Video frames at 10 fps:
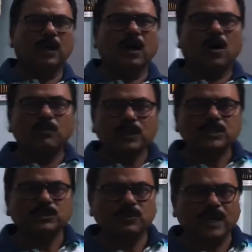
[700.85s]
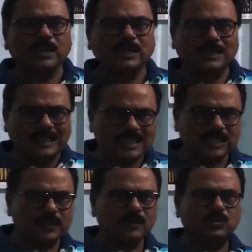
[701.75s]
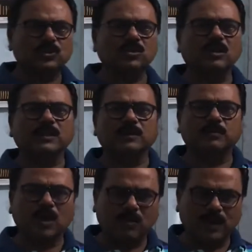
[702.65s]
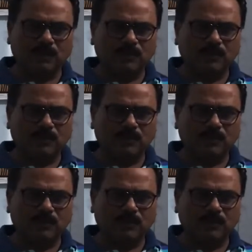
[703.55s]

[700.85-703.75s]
how much you are interested to solve the problem.